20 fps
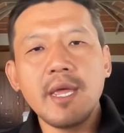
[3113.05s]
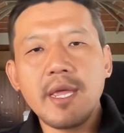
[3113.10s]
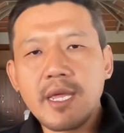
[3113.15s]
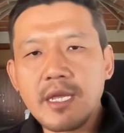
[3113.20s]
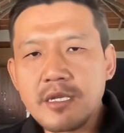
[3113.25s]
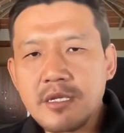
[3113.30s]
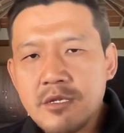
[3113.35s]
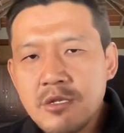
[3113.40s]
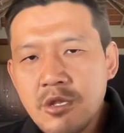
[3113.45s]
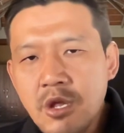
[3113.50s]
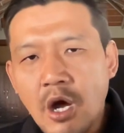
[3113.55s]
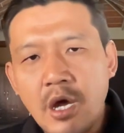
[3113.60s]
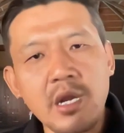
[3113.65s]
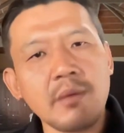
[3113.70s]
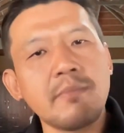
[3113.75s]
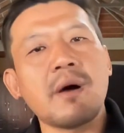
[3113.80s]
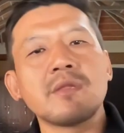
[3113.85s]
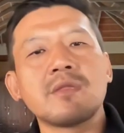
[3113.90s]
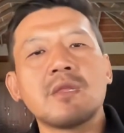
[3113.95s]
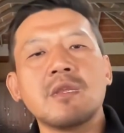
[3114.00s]
It's not
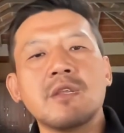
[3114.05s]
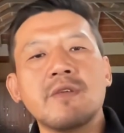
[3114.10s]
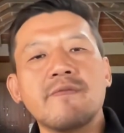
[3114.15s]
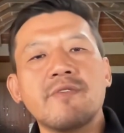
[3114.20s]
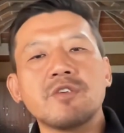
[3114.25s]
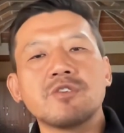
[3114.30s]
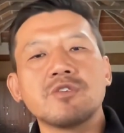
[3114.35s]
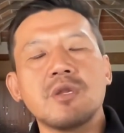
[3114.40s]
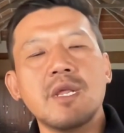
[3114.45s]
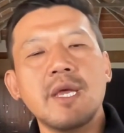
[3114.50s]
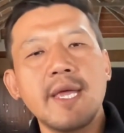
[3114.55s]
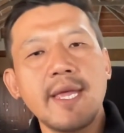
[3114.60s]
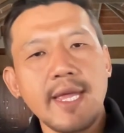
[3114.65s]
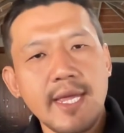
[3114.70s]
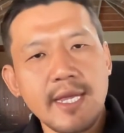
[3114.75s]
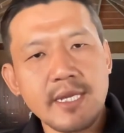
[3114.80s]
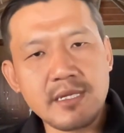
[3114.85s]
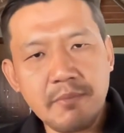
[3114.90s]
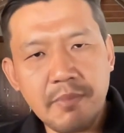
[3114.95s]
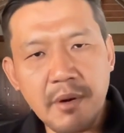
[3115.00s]
about the individual.
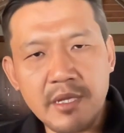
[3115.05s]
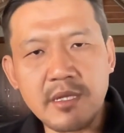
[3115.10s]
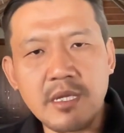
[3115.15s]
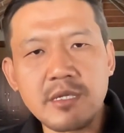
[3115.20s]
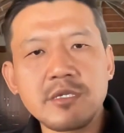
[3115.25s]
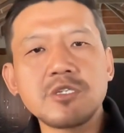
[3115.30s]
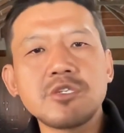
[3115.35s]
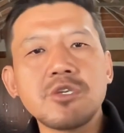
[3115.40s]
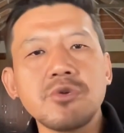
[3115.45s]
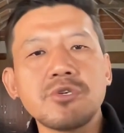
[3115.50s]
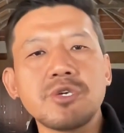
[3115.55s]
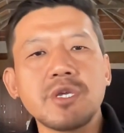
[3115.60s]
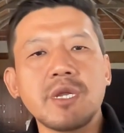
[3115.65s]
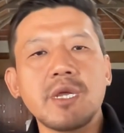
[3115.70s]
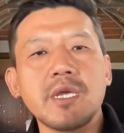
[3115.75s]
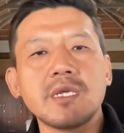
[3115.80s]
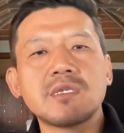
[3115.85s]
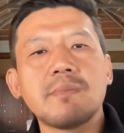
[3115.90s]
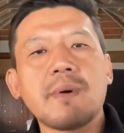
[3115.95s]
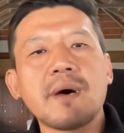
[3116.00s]
It's about the institution.
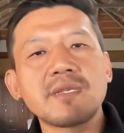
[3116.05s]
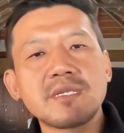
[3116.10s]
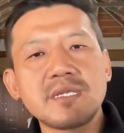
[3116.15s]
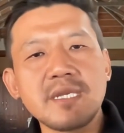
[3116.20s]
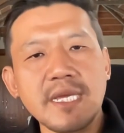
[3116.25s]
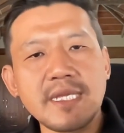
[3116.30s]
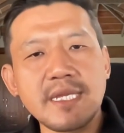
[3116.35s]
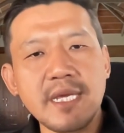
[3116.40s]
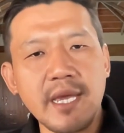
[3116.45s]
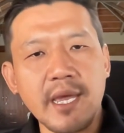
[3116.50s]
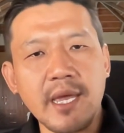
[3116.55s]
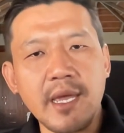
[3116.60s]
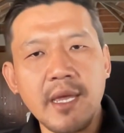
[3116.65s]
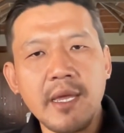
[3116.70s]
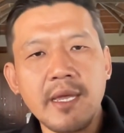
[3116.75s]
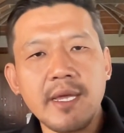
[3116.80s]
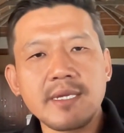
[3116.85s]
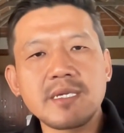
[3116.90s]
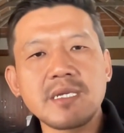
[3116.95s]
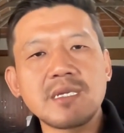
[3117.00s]
It's about
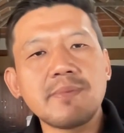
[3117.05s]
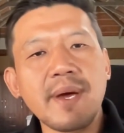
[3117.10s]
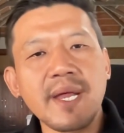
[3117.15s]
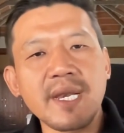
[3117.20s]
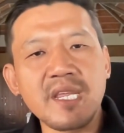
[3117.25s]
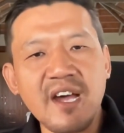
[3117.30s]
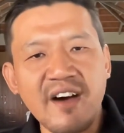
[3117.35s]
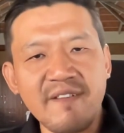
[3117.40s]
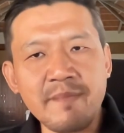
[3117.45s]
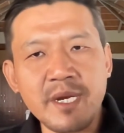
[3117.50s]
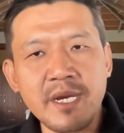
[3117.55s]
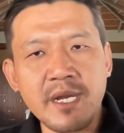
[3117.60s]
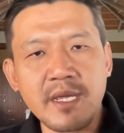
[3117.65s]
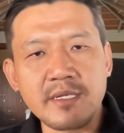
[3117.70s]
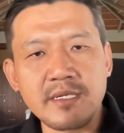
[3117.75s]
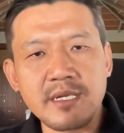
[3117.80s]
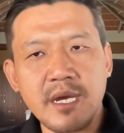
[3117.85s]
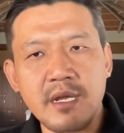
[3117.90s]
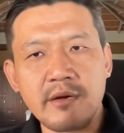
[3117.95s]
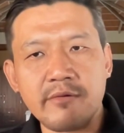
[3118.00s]
CTA. It's the Tibetan government in
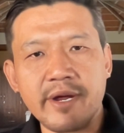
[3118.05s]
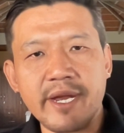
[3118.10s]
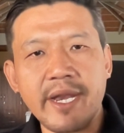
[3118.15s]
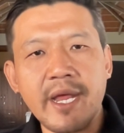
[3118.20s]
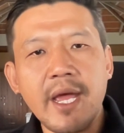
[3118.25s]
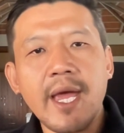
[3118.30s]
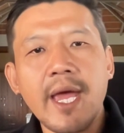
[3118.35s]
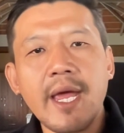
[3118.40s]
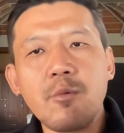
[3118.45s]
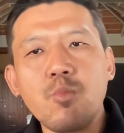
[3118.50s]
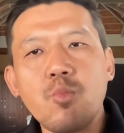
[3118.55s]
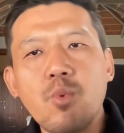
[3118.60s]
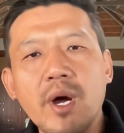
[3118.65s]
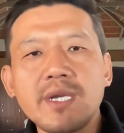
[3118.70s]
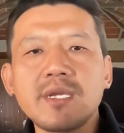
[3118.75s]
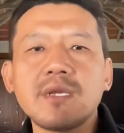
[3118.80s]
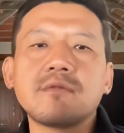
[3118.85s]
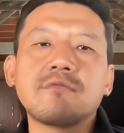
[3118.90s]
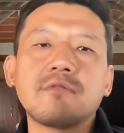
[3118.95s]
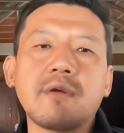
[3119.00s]
exile, right? And
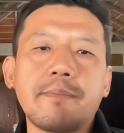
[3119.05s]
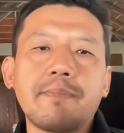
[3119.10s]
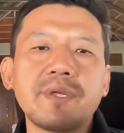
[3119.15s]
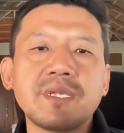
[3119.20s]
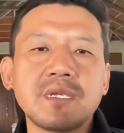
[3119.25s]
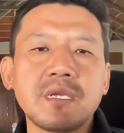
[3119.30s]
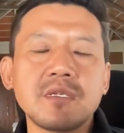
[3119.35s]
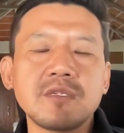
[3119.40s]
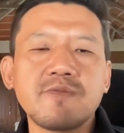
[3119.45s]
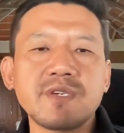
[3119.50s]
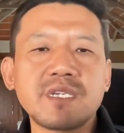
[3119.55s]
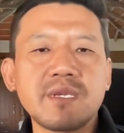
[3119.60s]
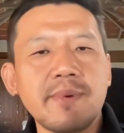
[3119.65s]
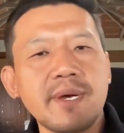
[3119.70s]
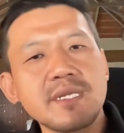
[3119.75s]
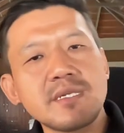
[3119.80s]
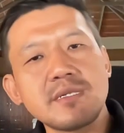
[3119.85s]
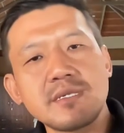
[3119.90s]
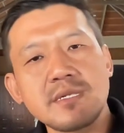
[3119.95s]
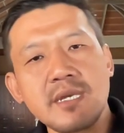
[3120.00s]
what it represents for
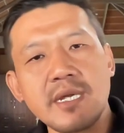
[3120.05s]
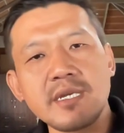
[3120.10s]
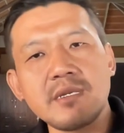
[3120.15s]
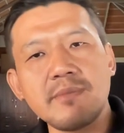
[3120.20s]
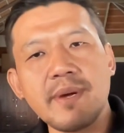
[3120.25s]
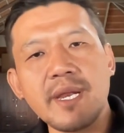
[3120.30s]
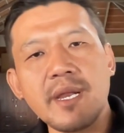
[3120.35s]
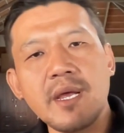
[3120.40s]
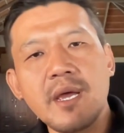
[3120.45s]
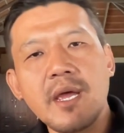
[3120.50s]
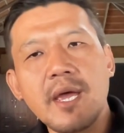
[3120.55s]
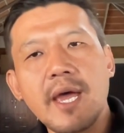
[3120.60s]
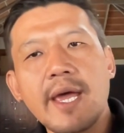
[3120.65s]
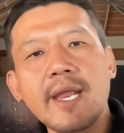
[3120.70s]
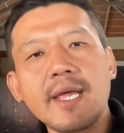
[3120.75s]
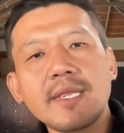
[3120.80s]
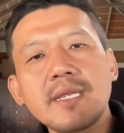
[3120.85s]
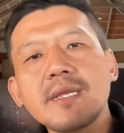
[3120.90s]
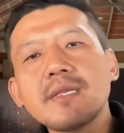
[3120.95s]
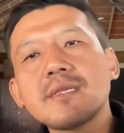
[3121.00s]
Tibetans inside Tibet.
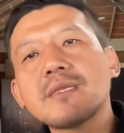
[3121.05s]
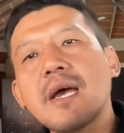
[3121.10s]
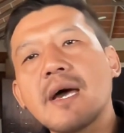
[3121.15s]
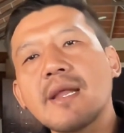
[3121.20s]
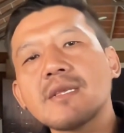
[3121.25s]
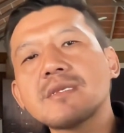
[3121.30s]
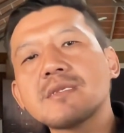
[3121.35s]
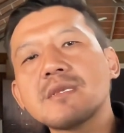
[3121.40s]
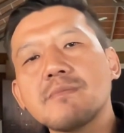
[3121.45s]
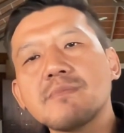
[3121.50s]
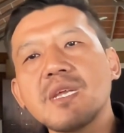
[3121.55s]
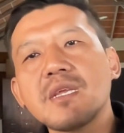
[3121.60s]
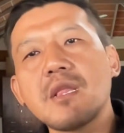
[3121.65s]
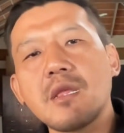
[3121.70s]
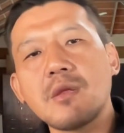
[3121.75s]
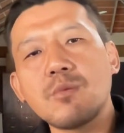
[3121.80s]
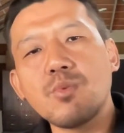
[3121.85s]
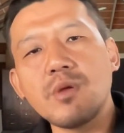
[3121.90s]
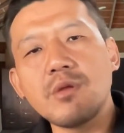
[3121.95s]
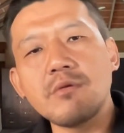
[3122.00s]
And I think that is something
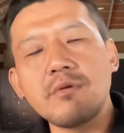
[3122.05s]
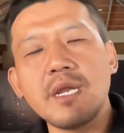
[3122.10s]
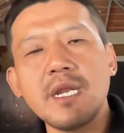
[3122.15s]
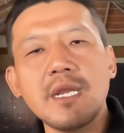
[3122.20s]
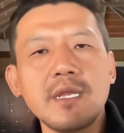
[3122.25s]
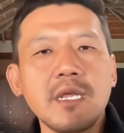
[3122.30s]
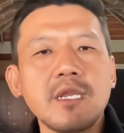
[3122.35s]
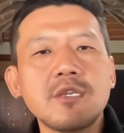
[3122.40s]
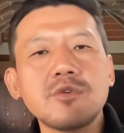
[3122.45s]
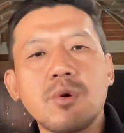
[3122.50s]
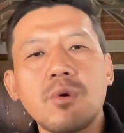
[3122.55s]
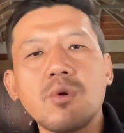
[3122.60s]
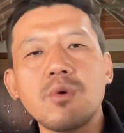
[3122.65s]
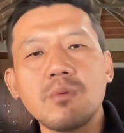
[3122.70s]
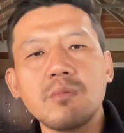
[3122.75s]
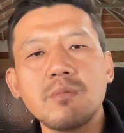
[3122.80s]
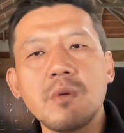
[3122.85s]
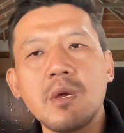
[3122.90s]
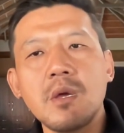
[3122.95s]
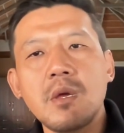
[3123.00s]
that we really need to
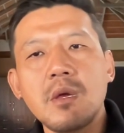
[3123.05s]
hold